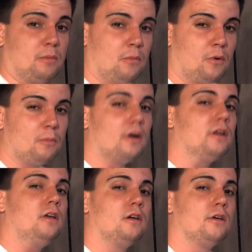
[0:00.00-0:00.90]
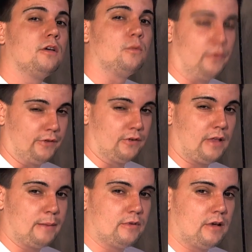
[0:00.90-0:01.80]
more money with your
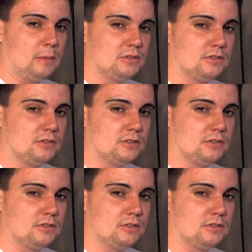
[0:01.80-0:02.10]
laptops.